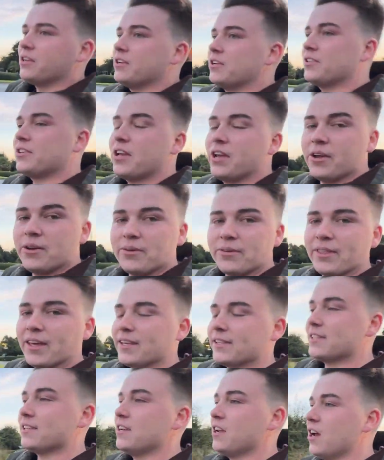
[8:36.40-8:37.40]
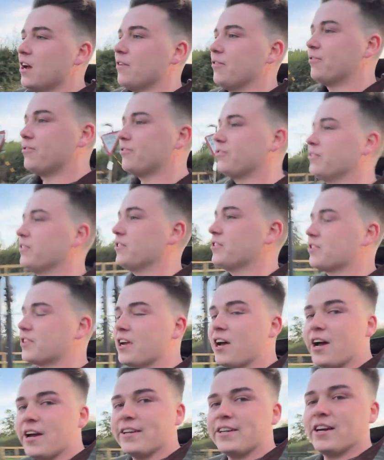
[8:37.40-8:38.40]
So that's enough
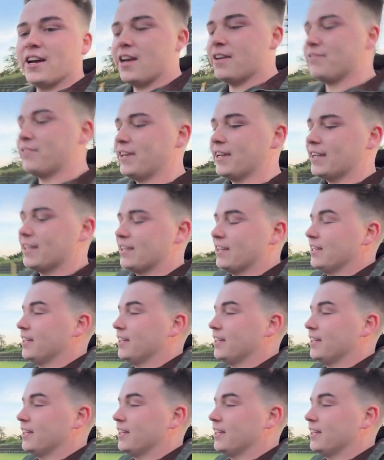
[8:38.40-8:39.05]
skydiving